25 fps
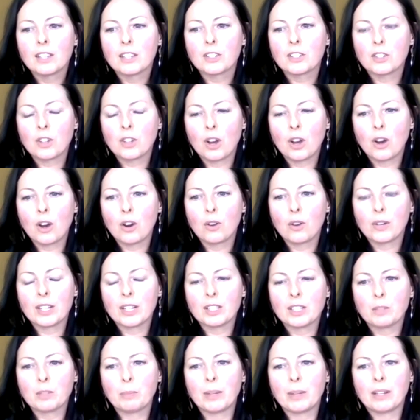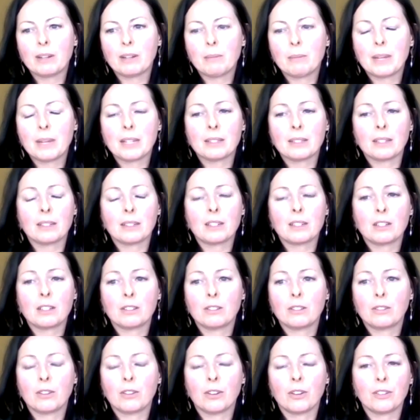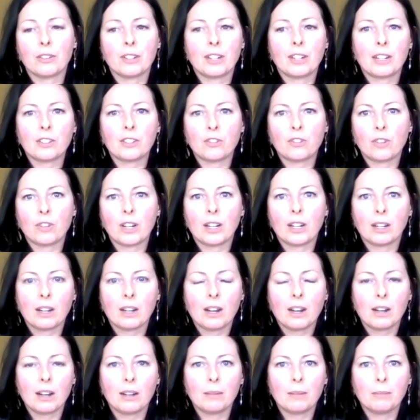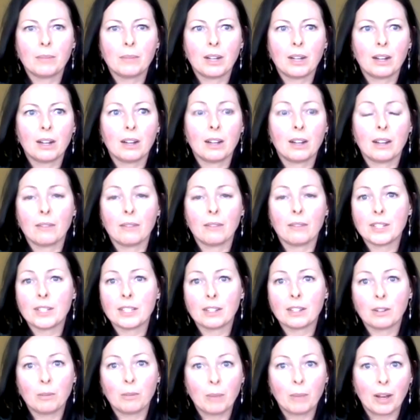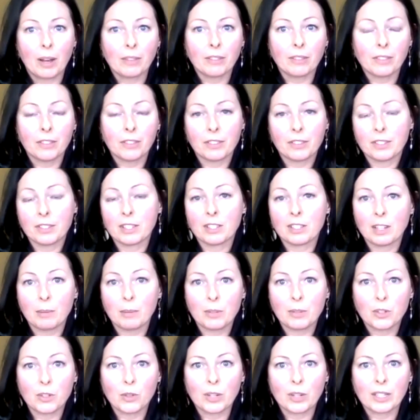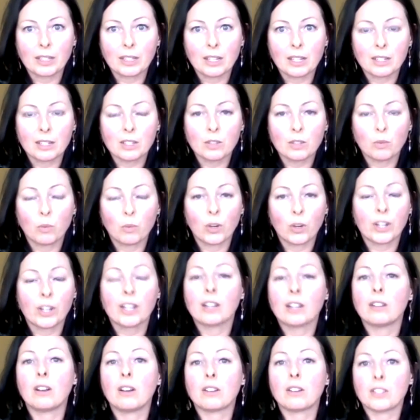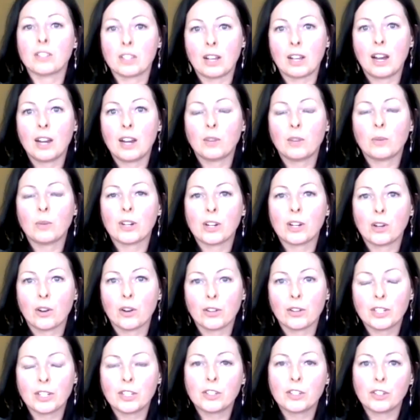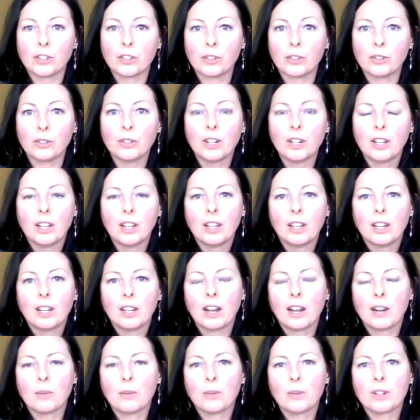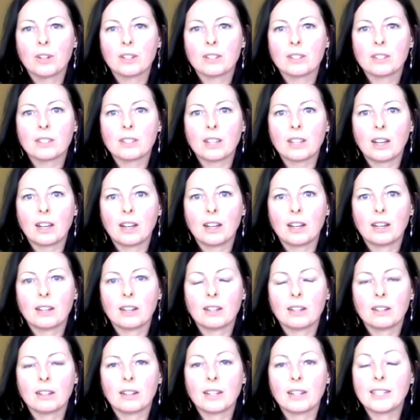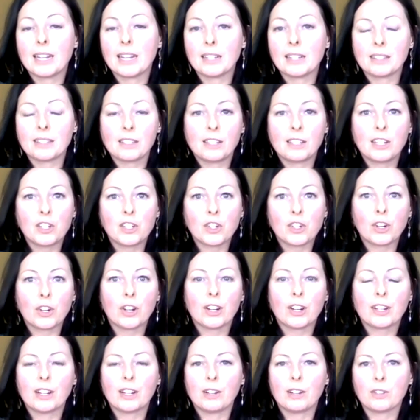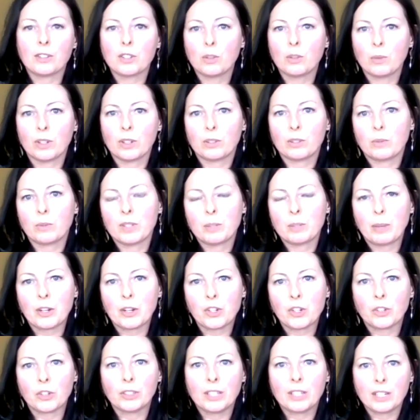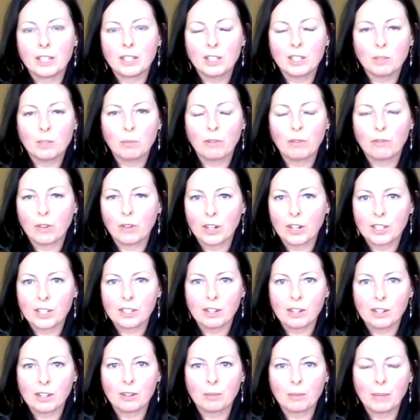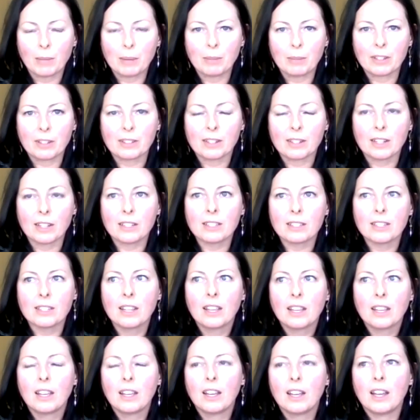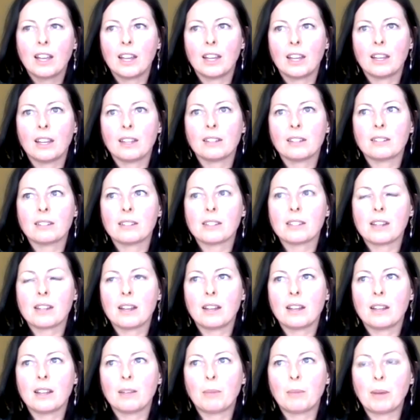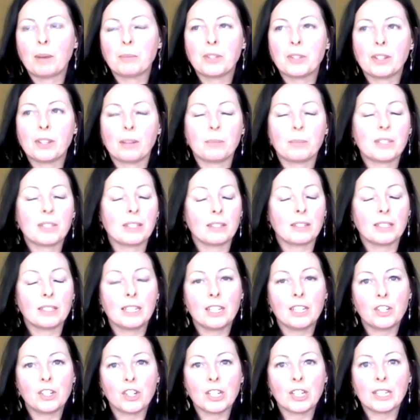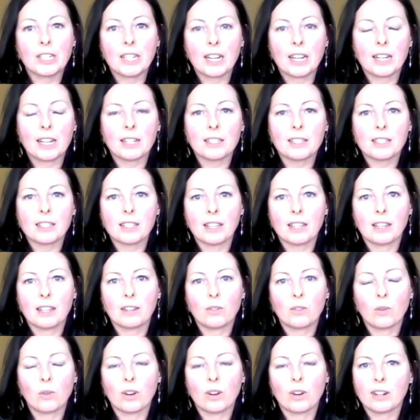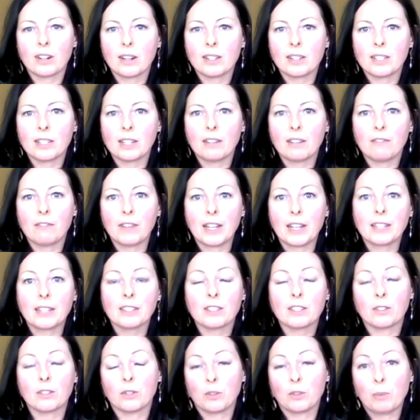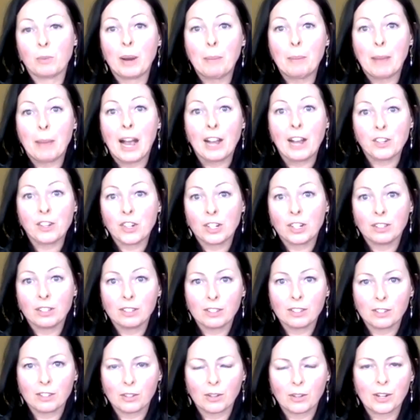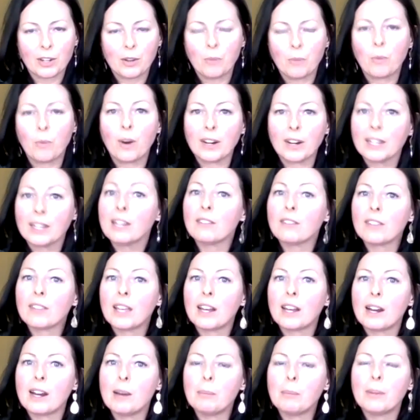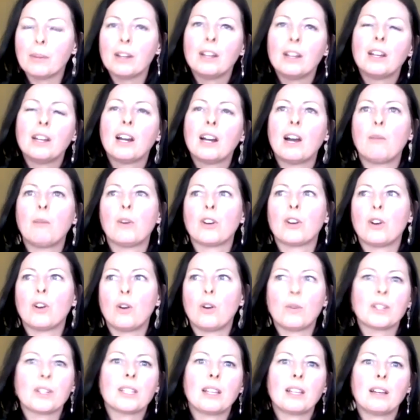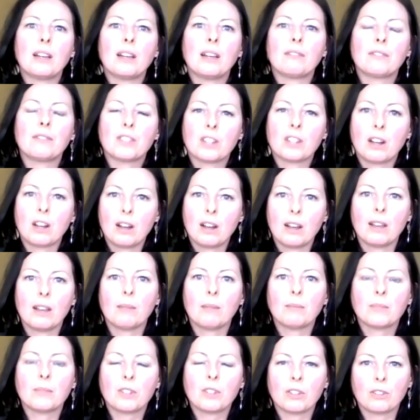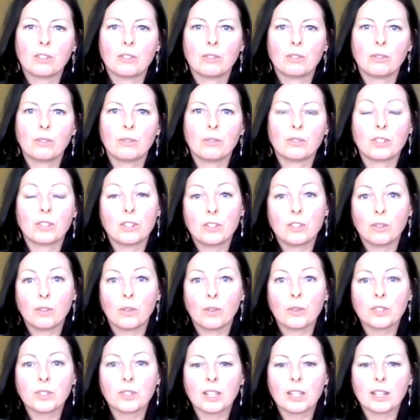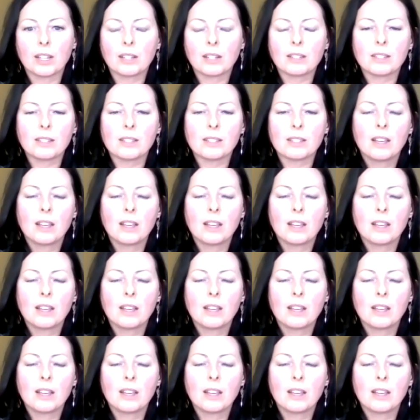So it's been amazing to earn an extra income every single month since I've been doing this, working alongside what I already do. I was a dance teacher, and I also worked with special needs before I started my business. And I'm still teaching dance and organizing events. Those are my passions, so I don't want to give that up. I want to always have time to do those things.